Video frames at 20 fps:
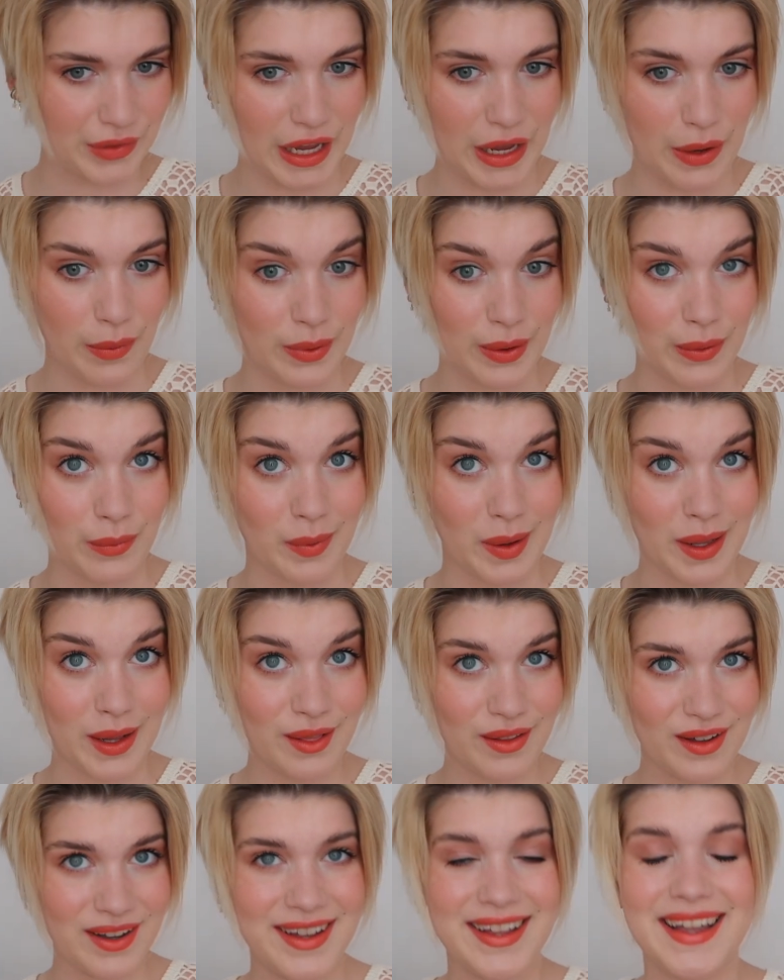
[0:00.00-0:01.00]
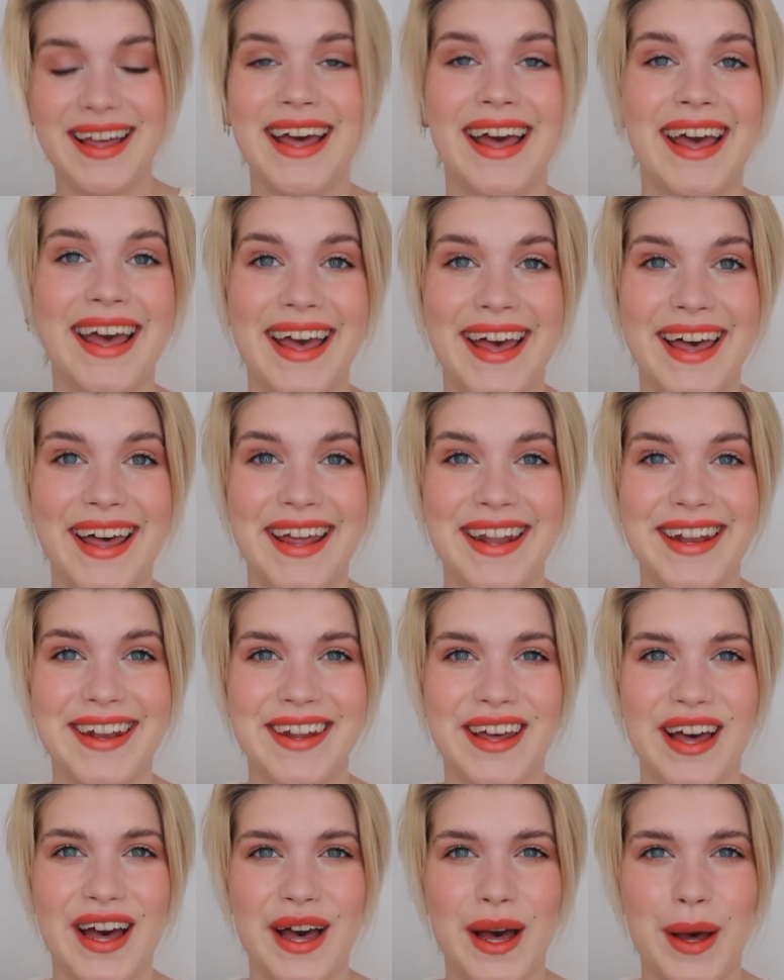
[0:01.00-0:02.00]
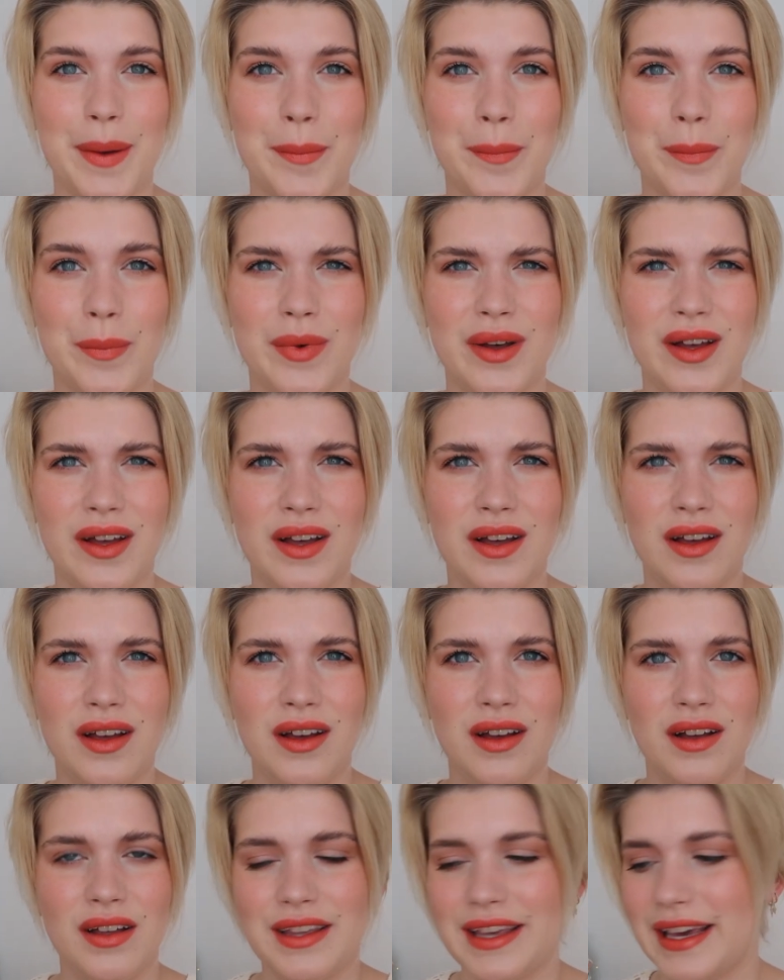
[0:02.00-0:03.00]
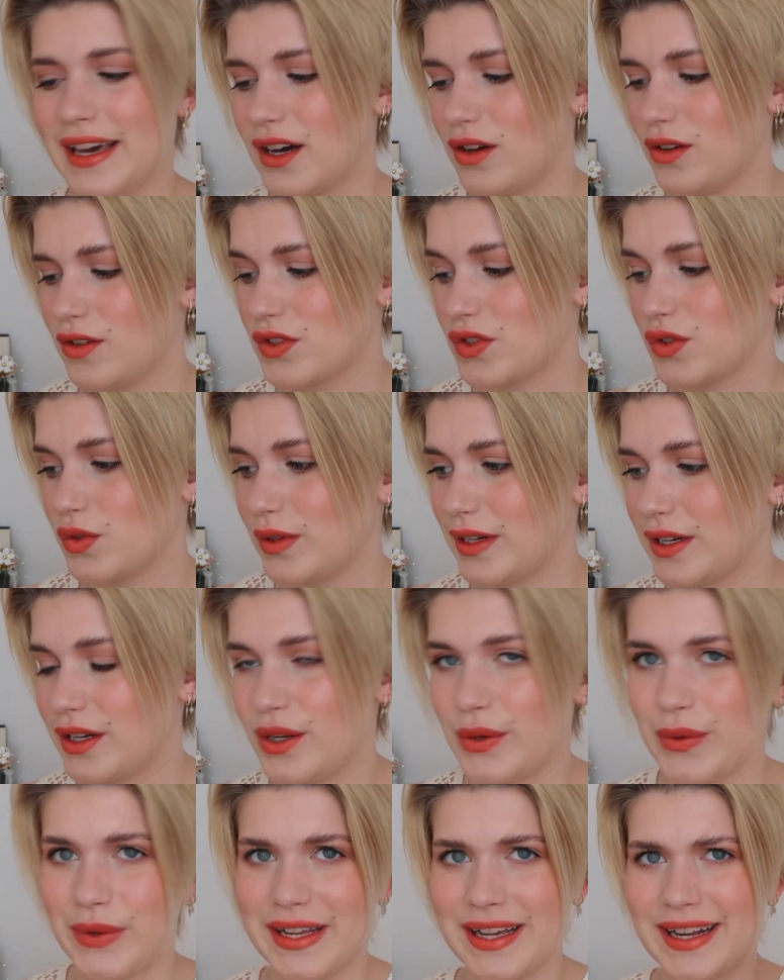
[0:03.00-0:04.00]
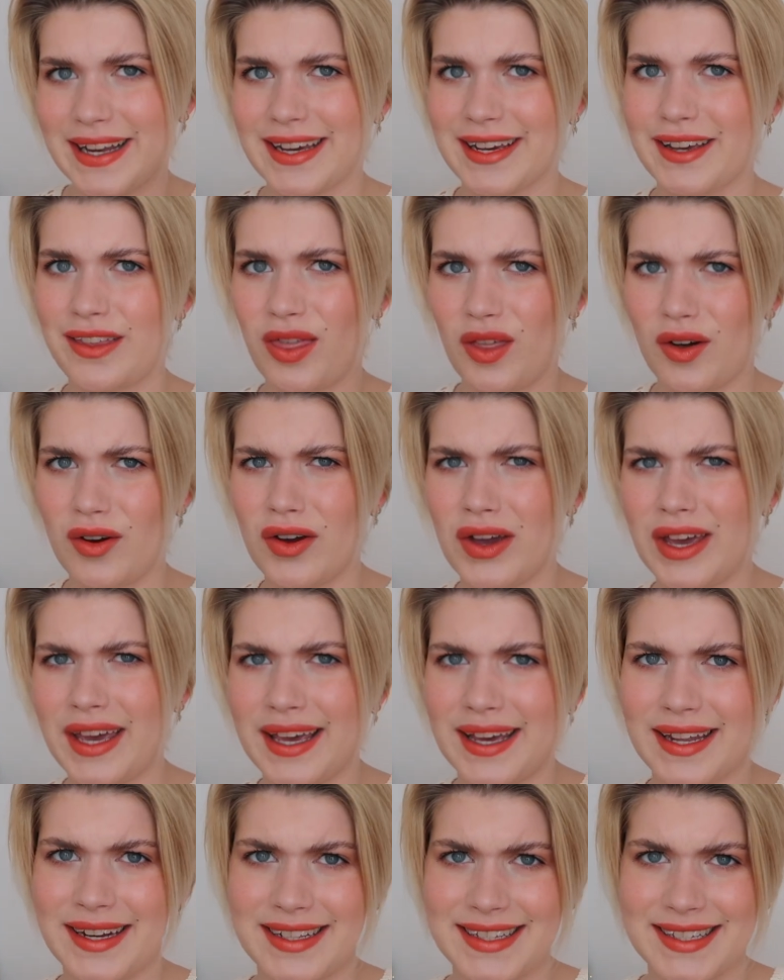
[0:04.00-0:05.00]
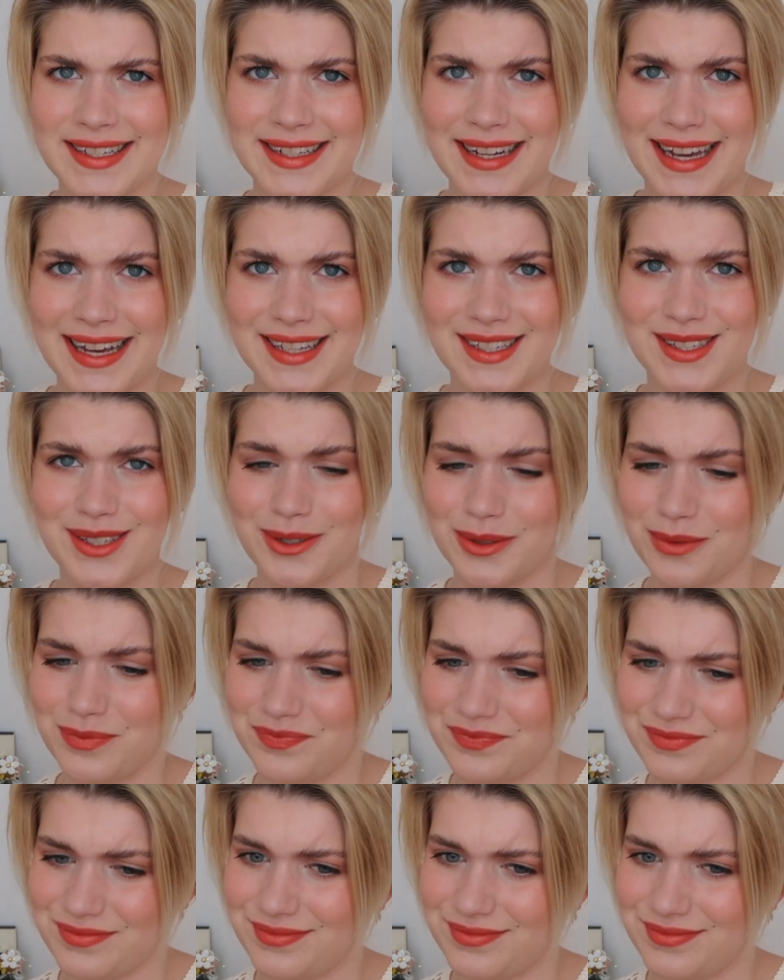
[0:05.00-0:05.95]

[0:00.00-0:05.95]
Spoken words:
it went well. And yeah, also including like blocking and this and that. So